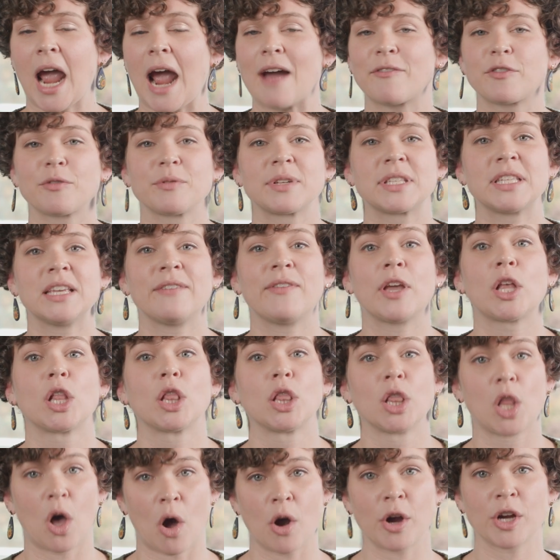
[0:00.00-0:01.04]
After
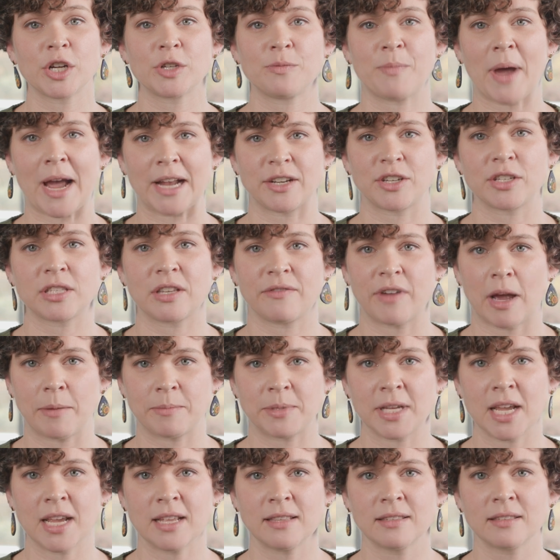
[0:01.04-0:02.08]
receiving large batches of
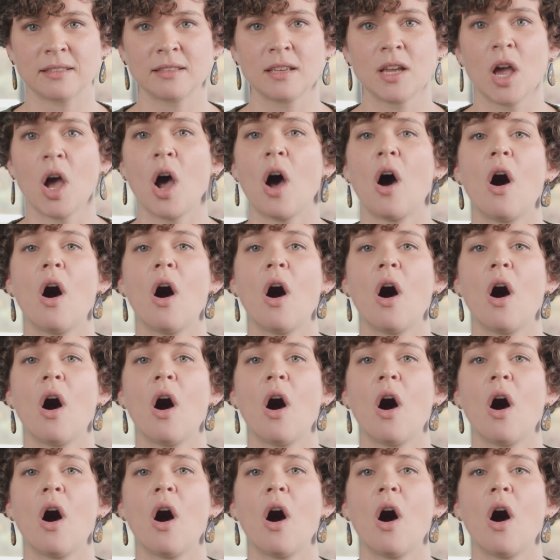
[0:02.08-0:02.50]
updates,